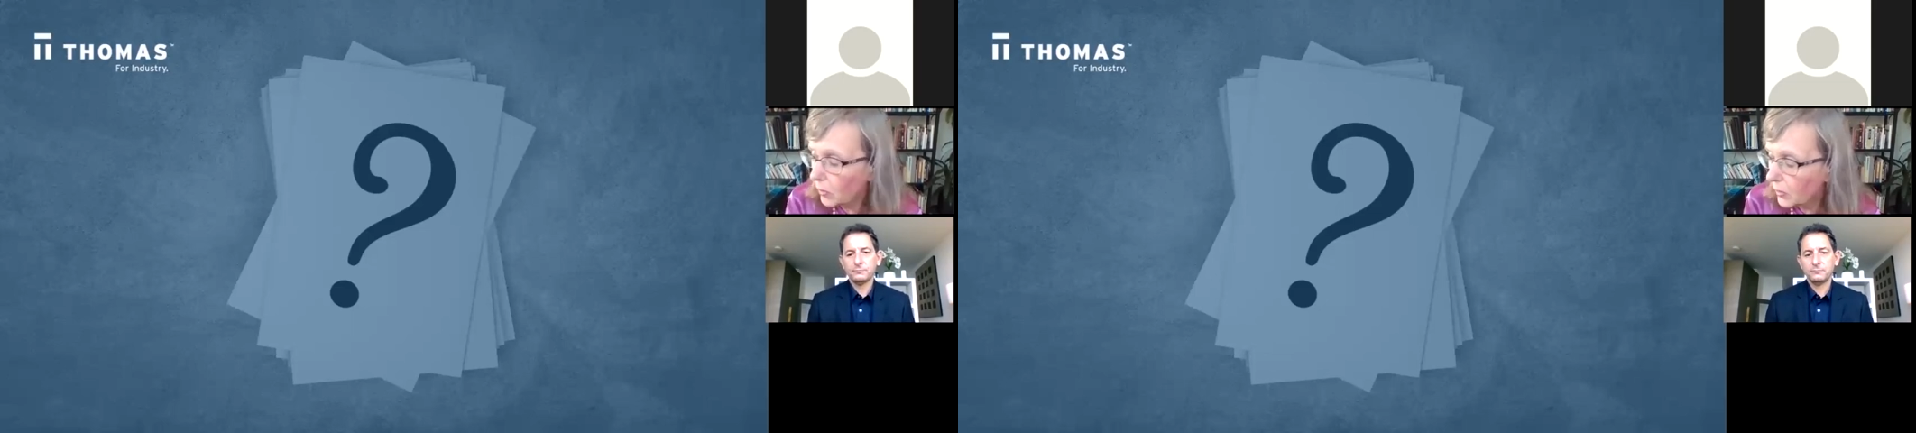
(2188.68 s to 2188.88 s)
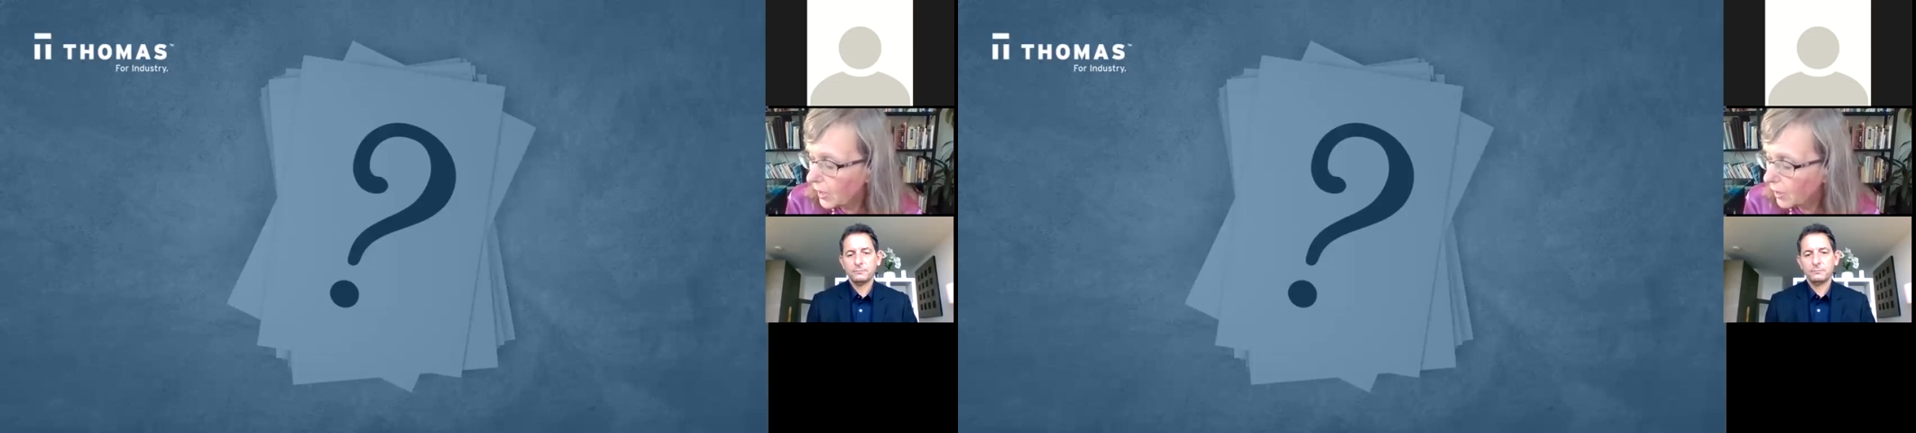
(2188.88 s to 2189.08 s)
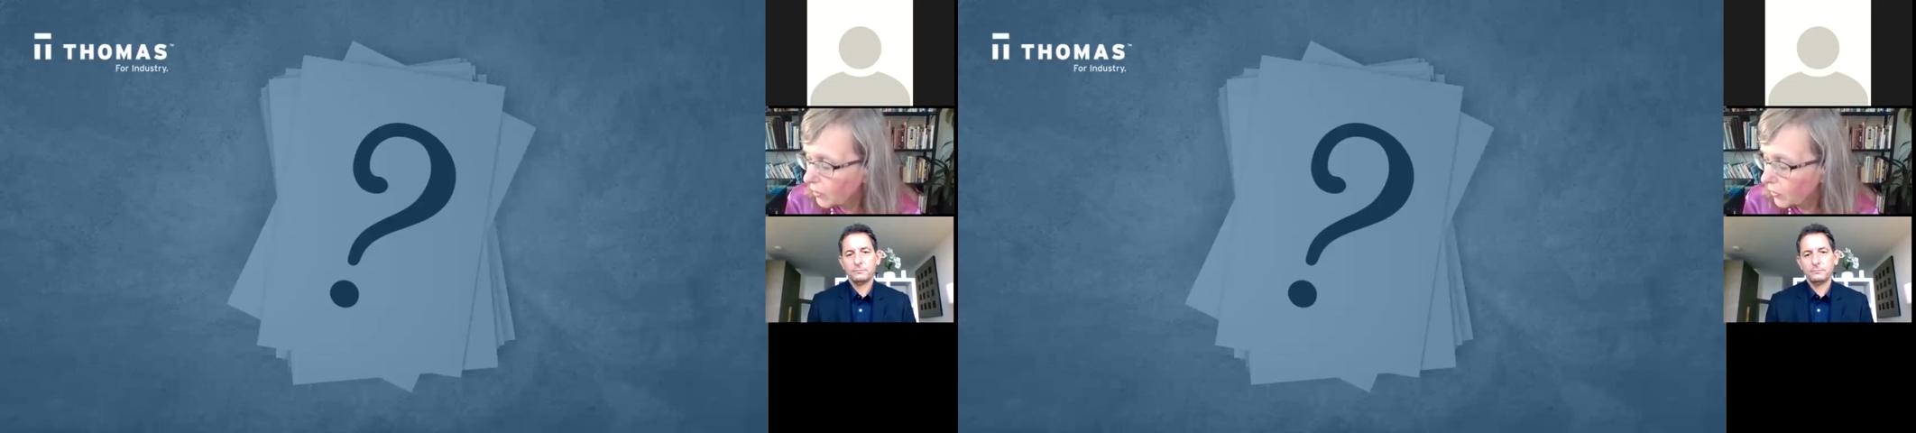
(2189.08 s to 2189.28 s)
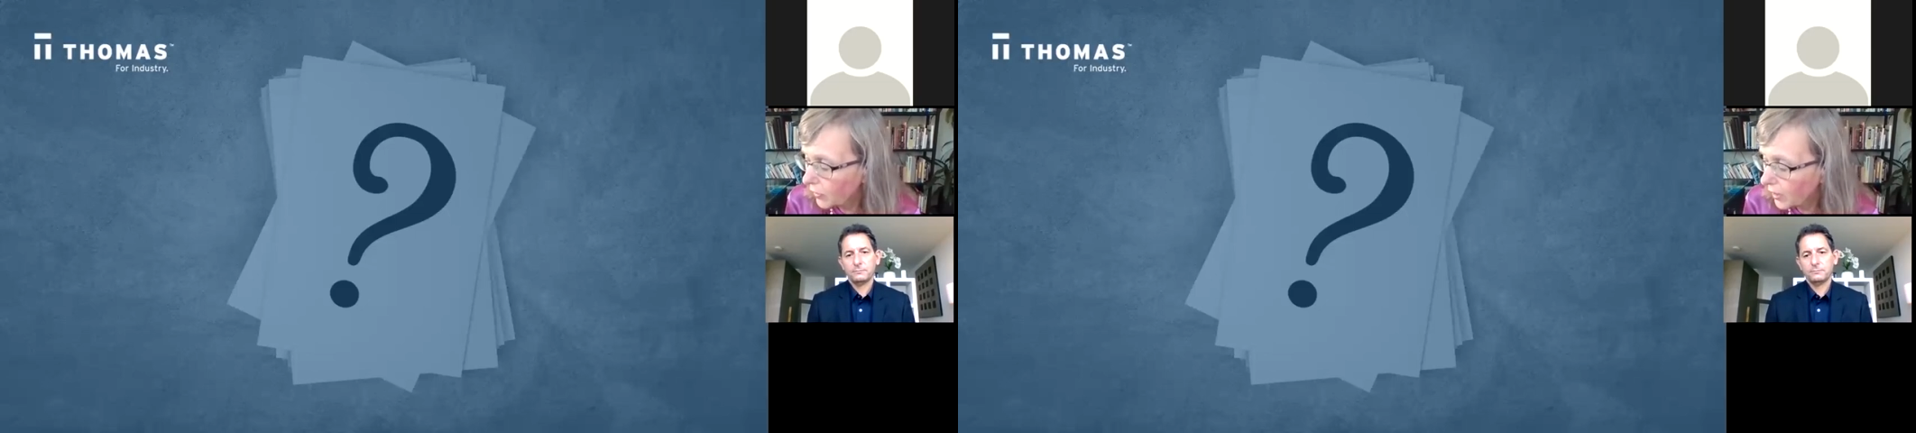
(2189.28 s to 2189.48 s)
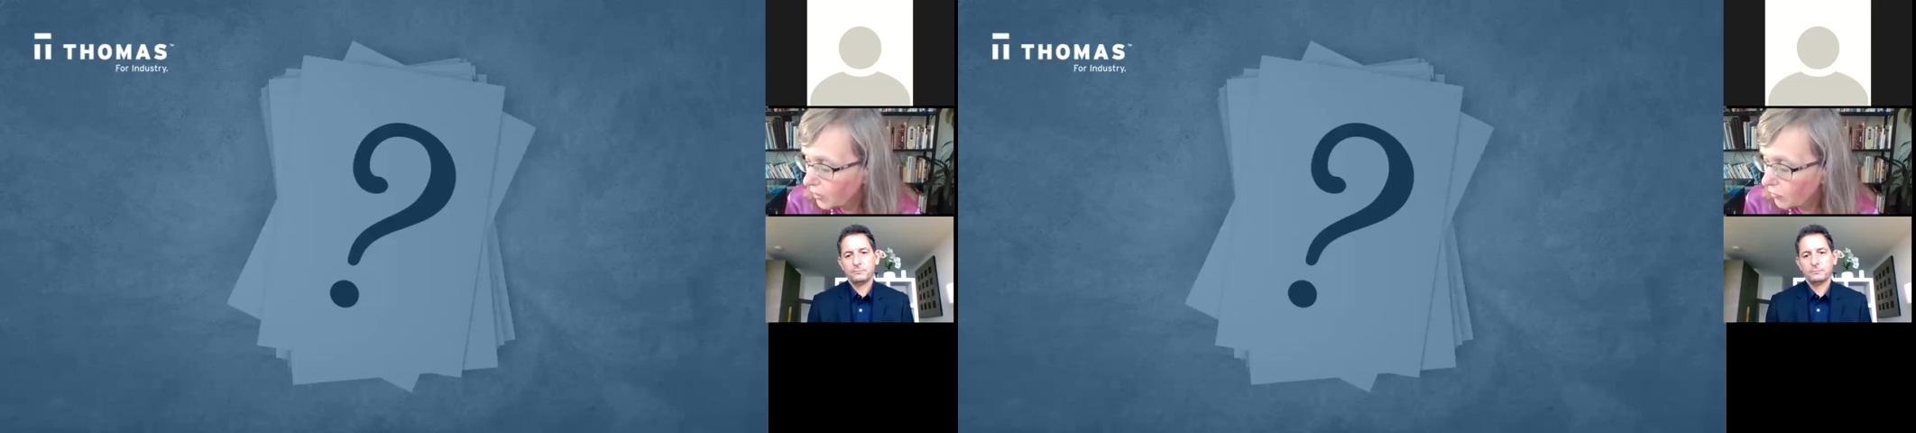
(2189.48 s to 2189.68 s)
Okay, good.
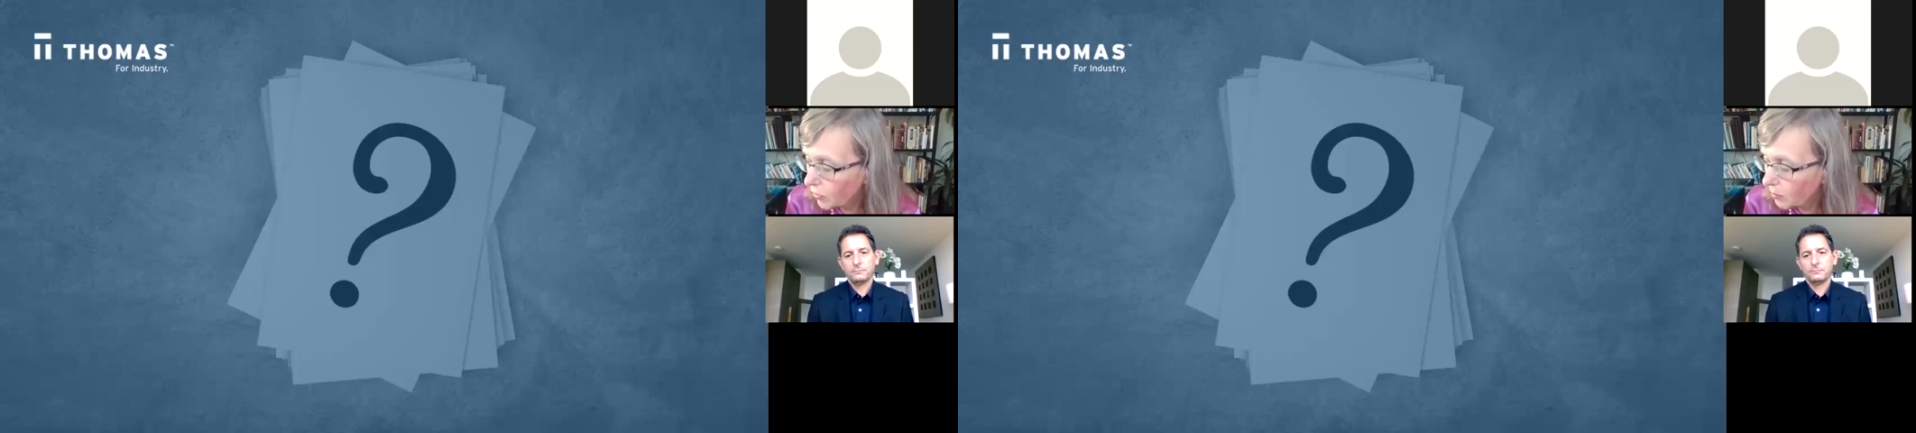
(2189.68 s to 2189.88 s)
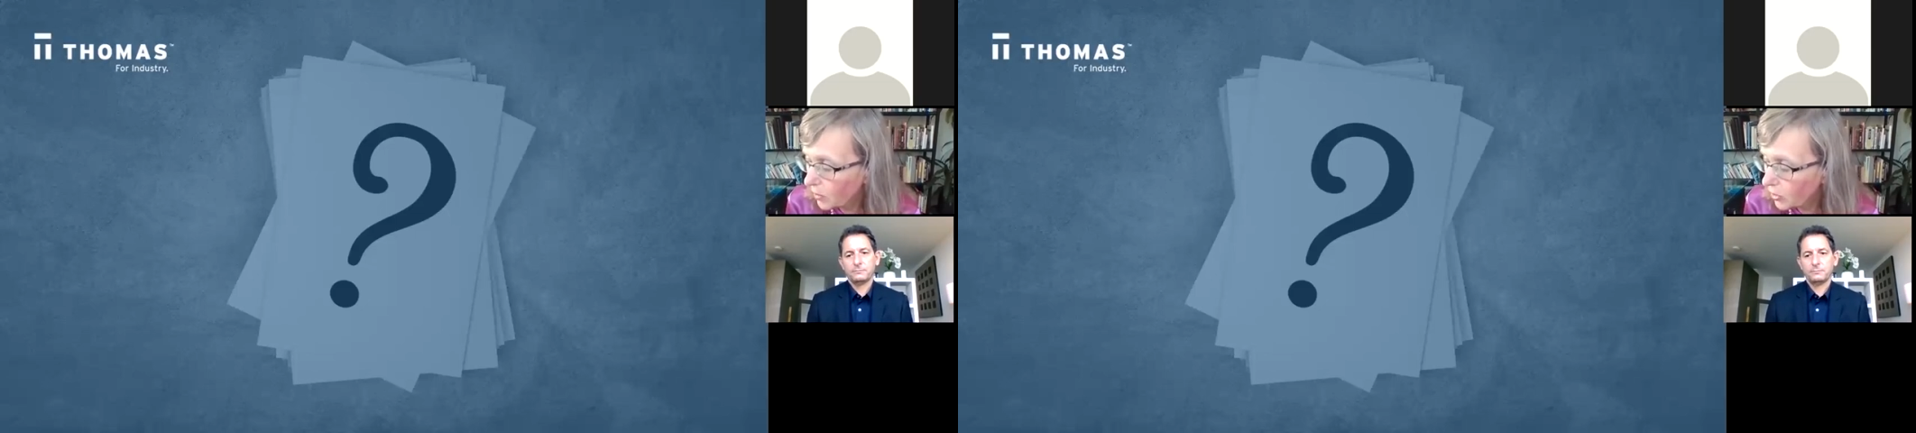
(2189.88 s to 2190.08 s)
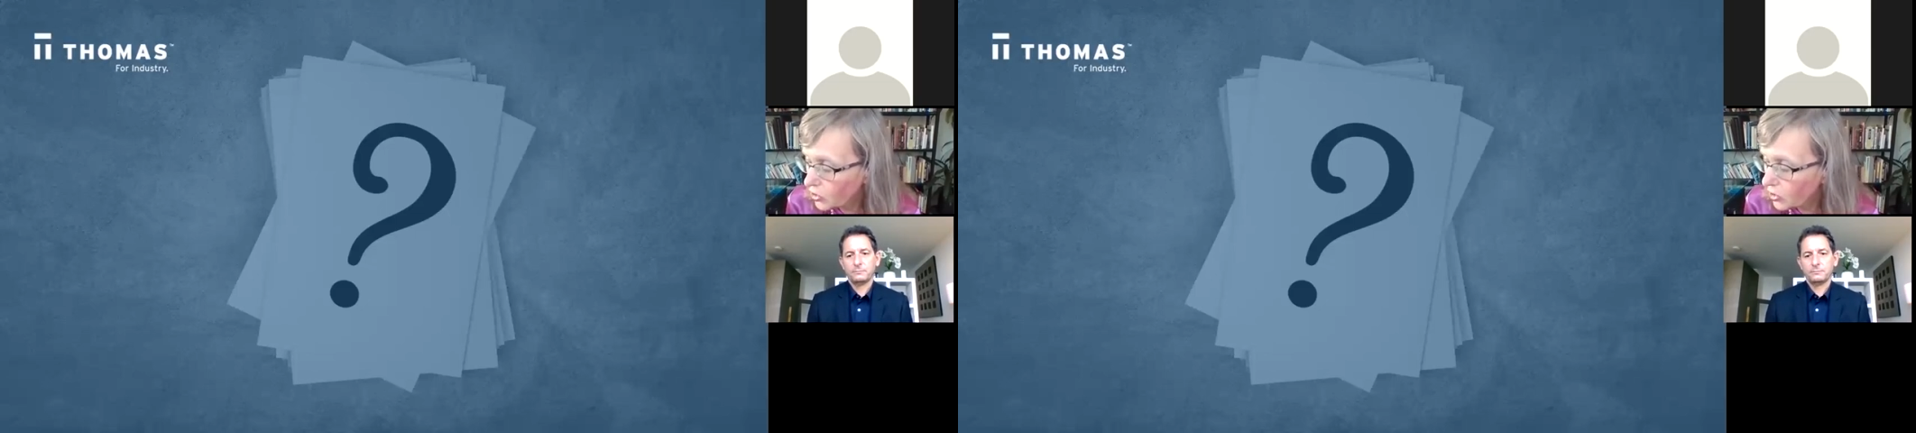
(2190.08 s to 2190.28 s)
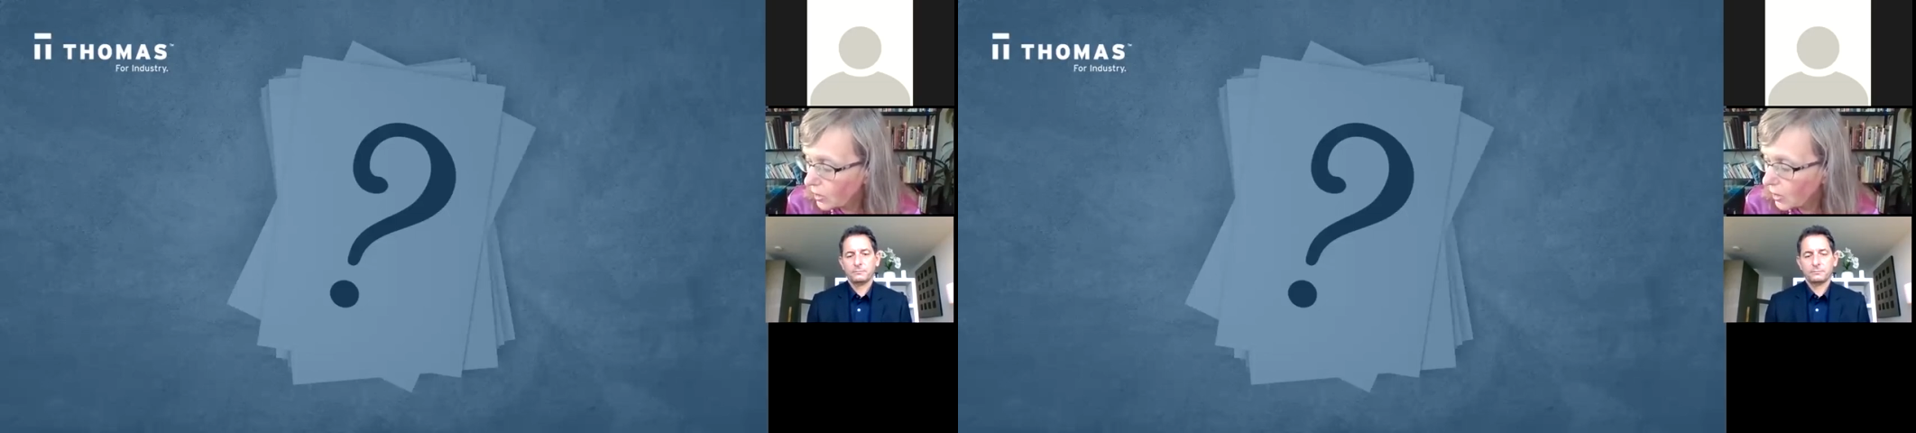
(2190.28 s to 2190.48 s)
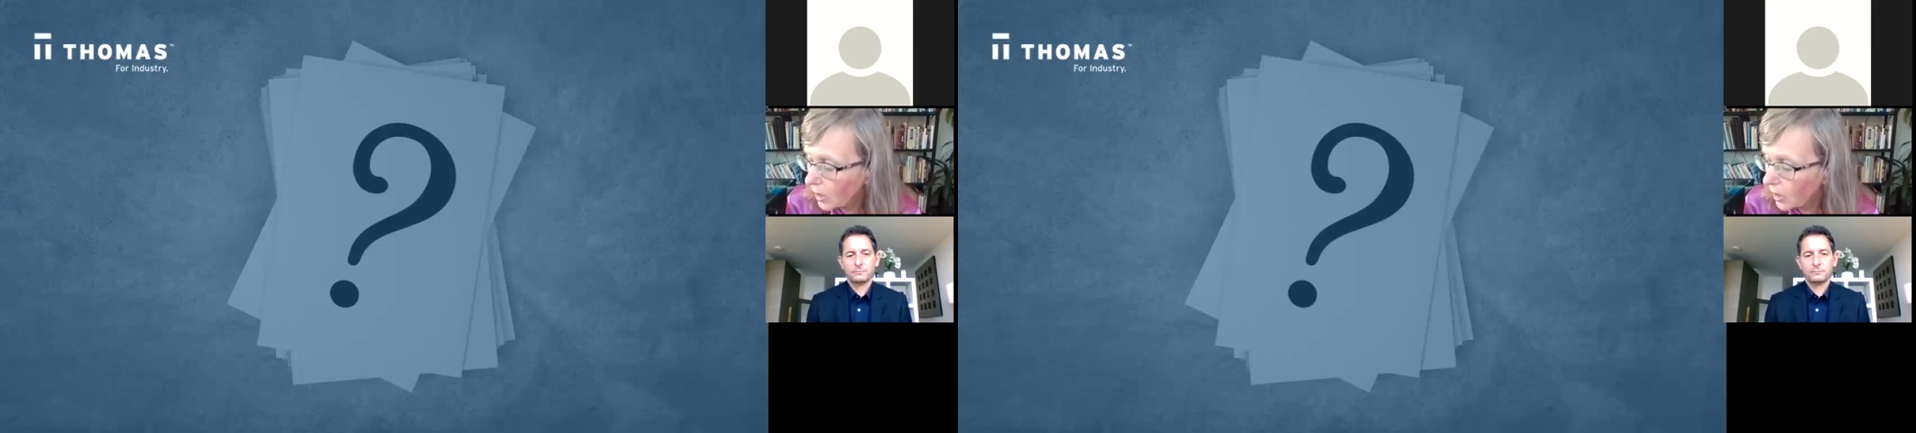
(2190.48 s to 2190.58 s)
Thank you very much.